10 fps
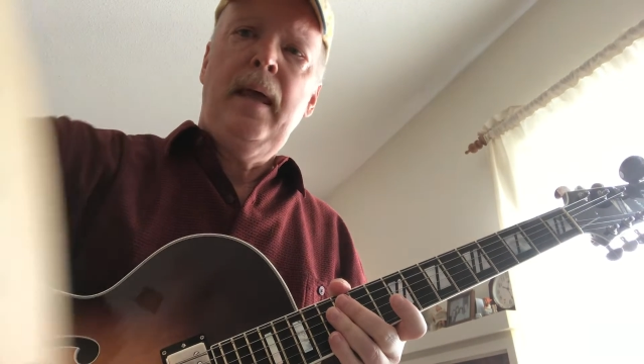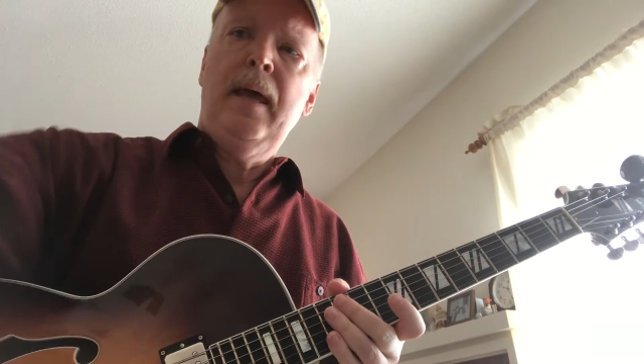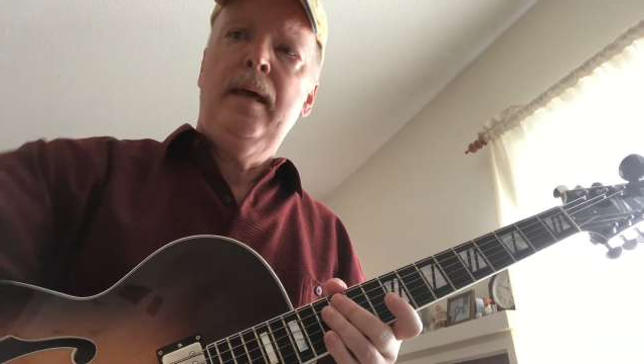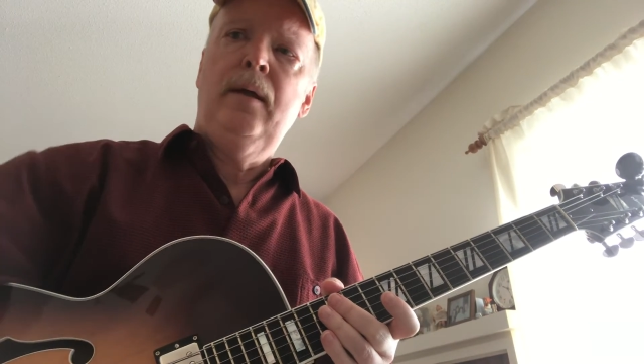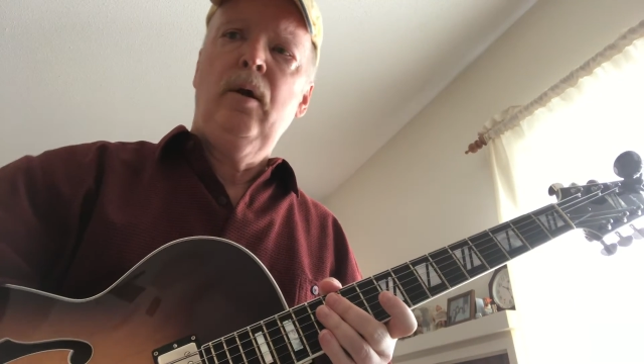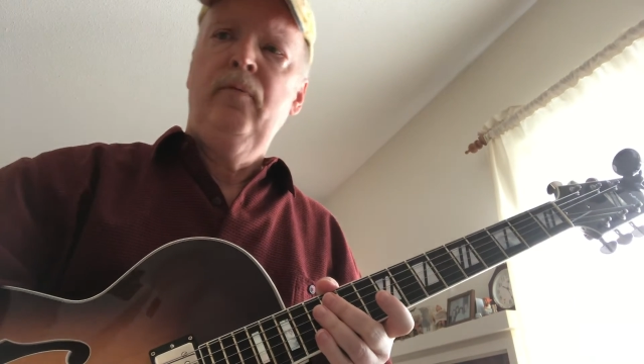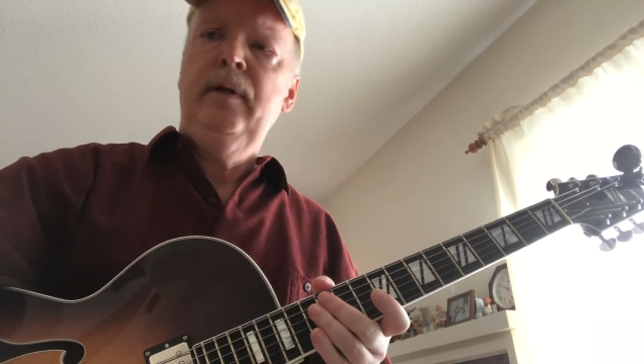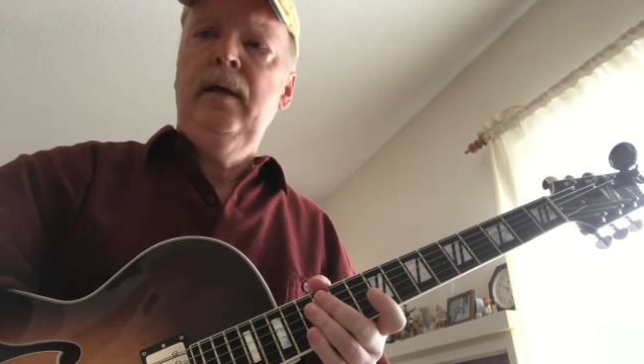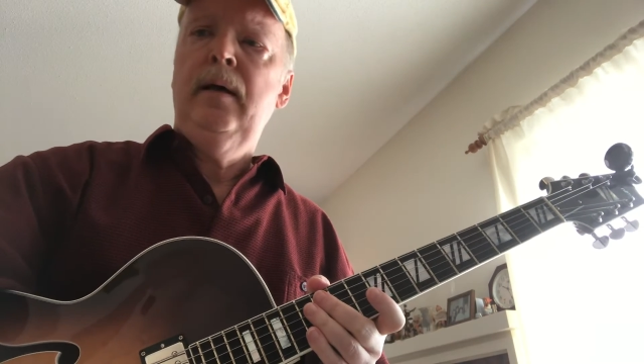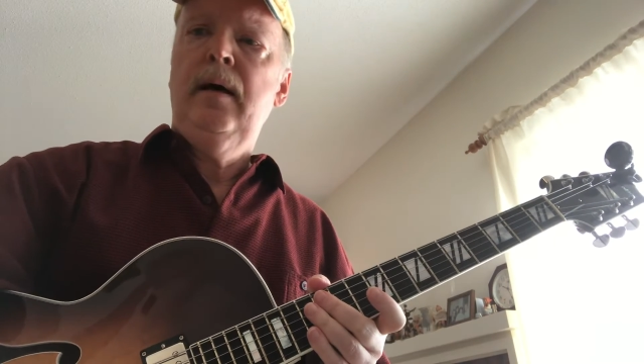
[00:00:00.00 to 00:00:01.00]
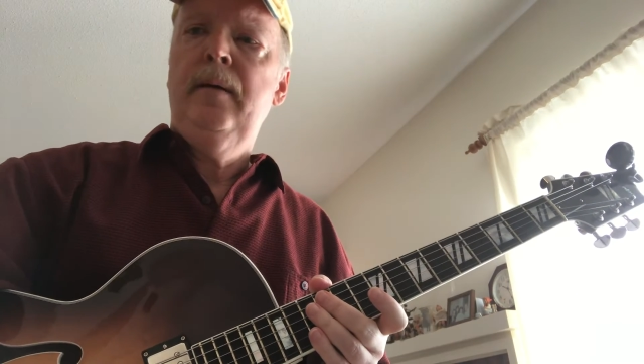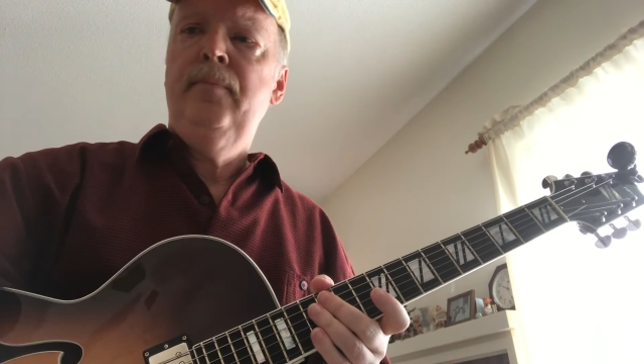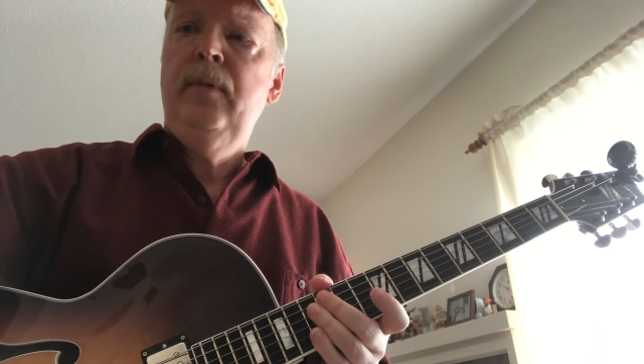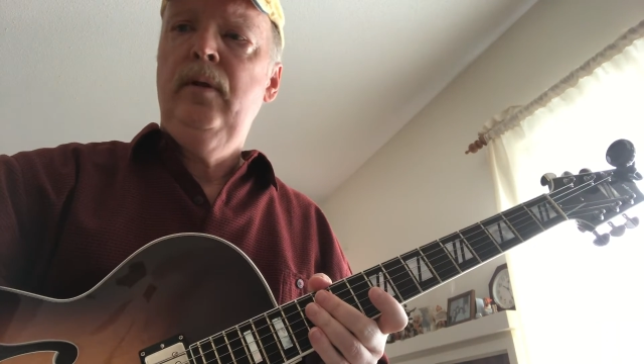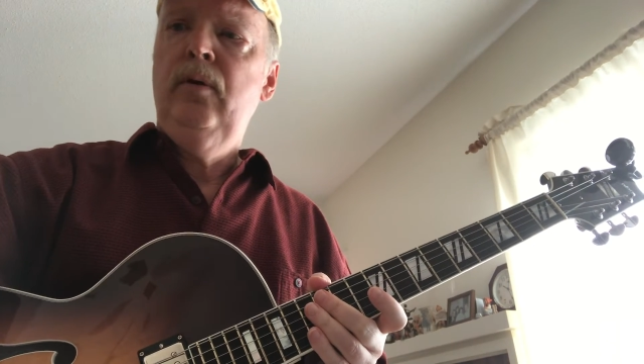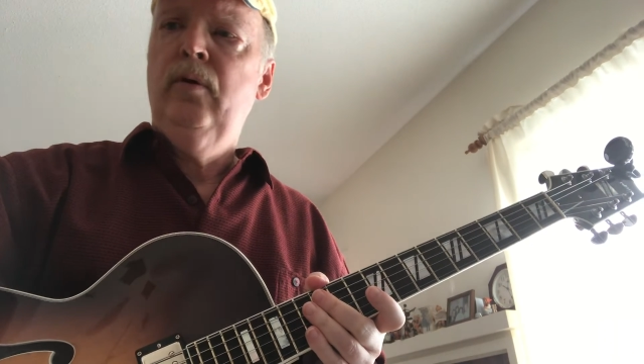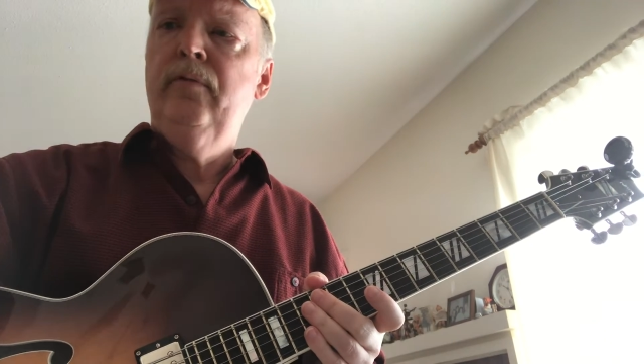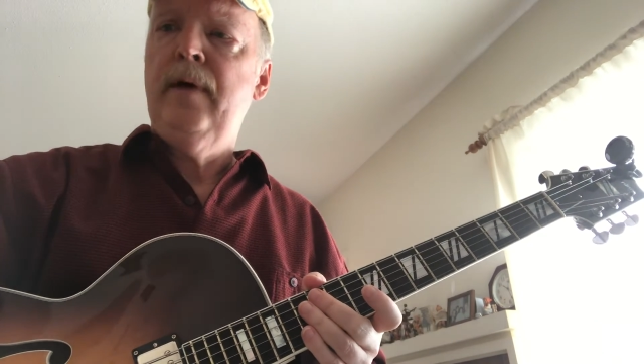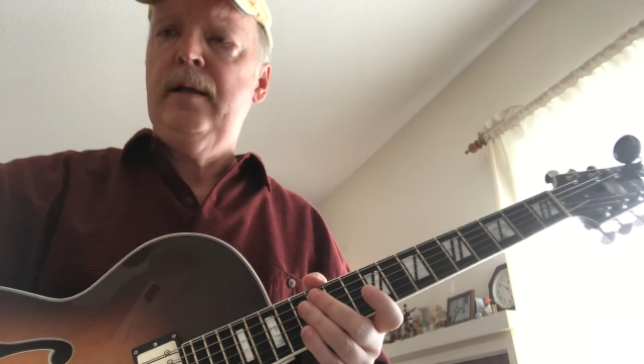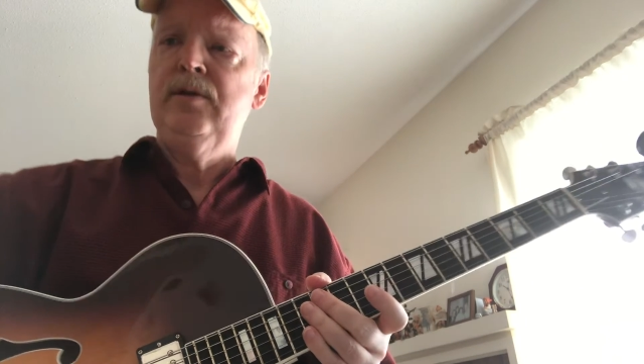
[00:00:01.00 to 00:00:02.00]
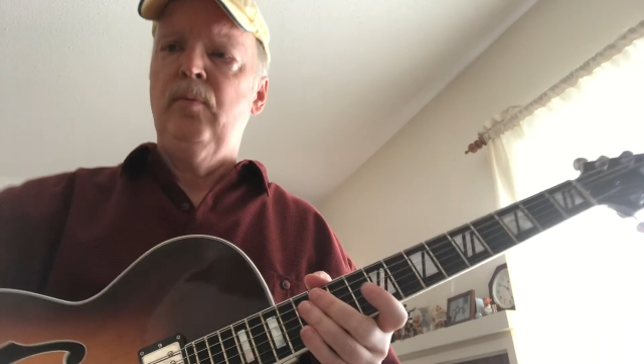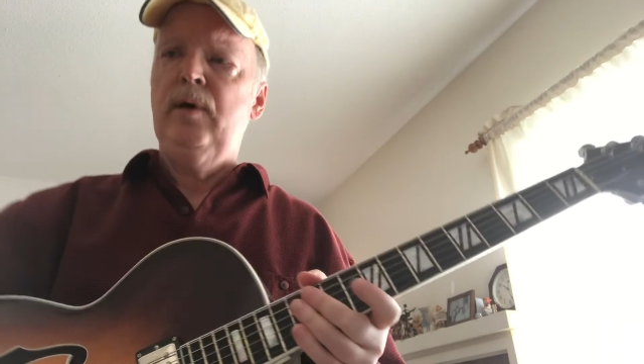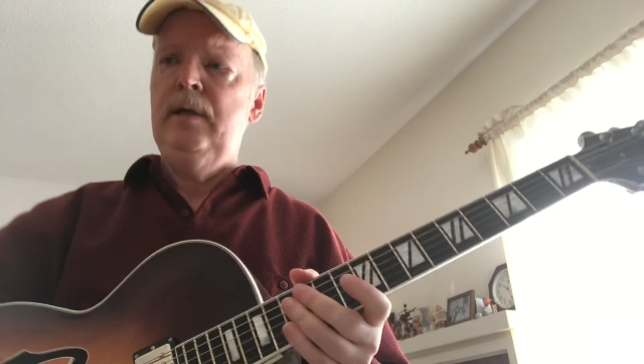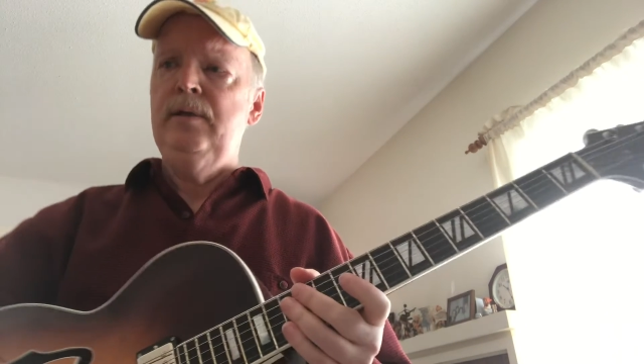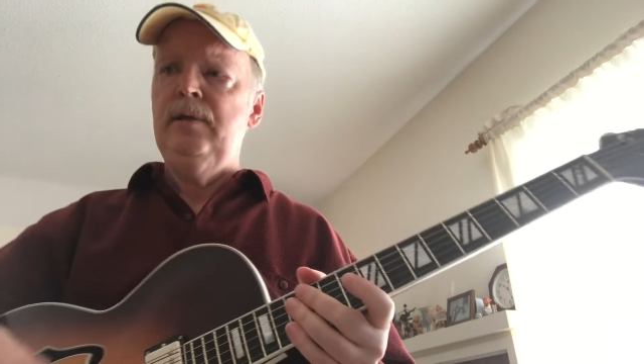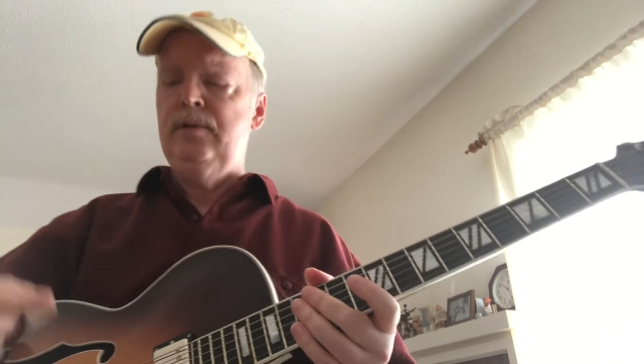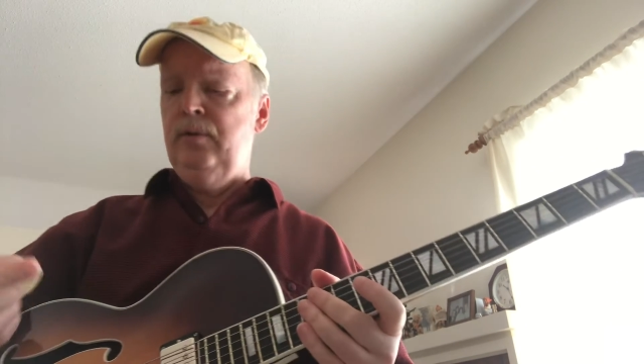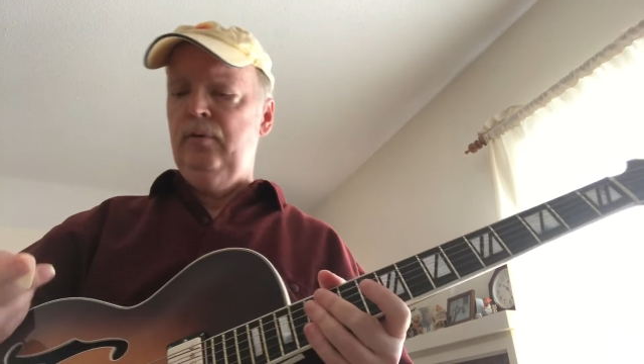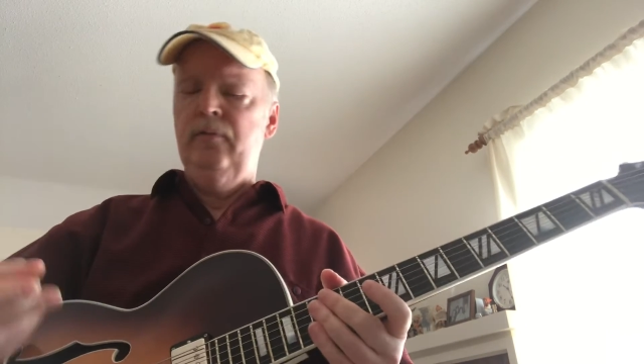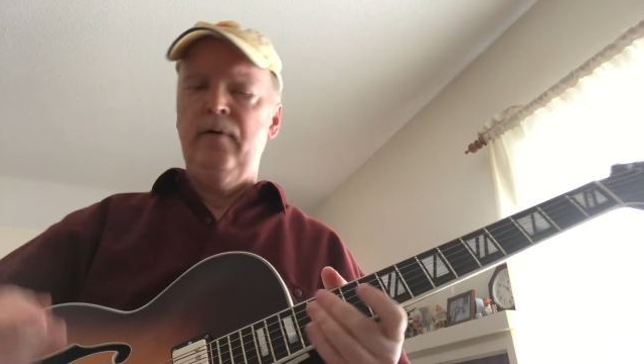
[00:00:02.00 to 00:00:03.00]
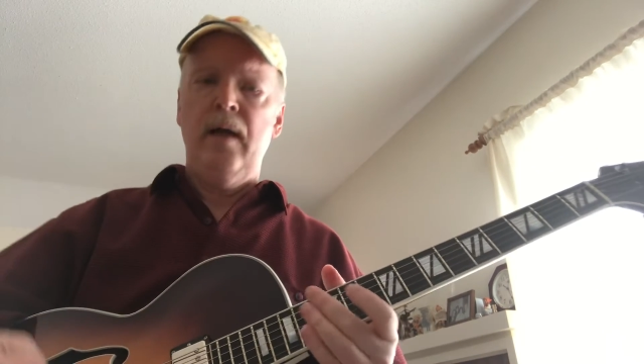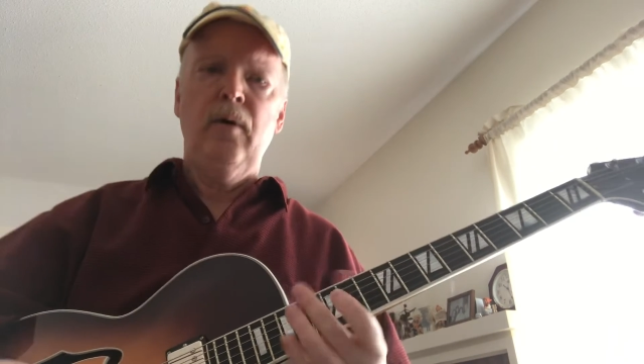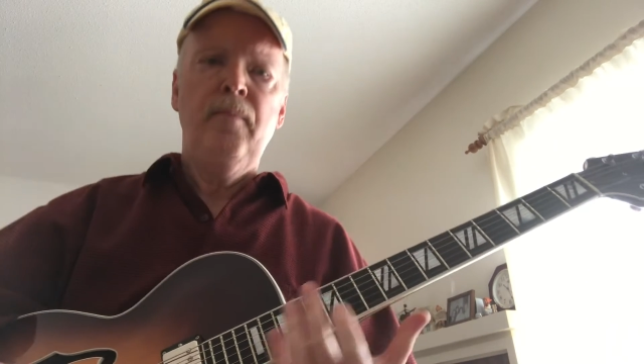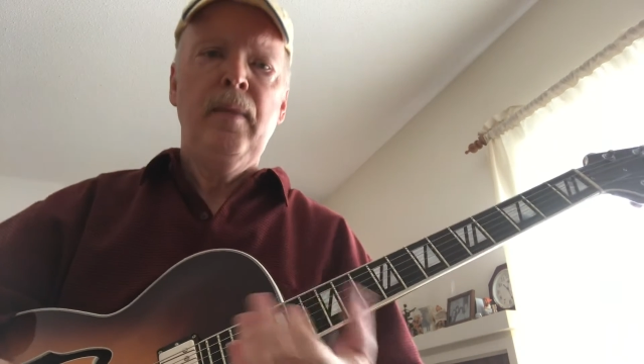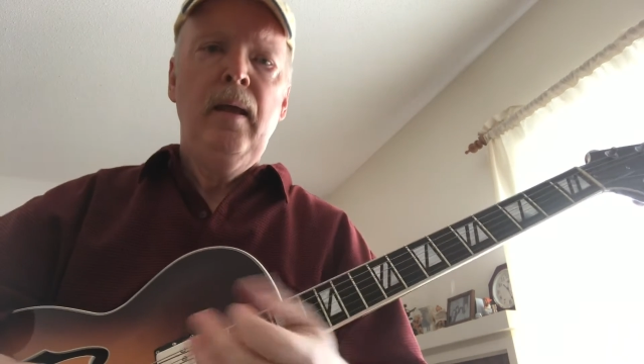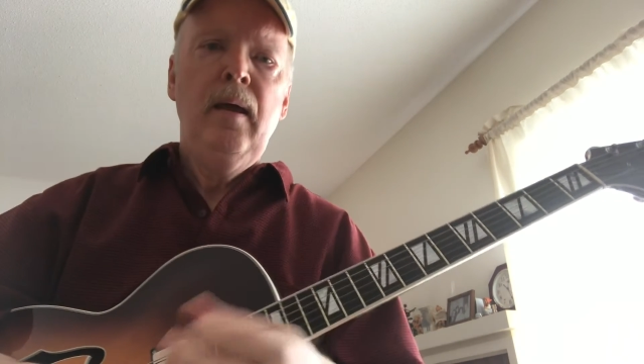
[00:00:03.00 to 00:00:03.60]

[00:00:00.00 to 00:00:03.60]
and hopefully you'll find it somewhat easy to follow.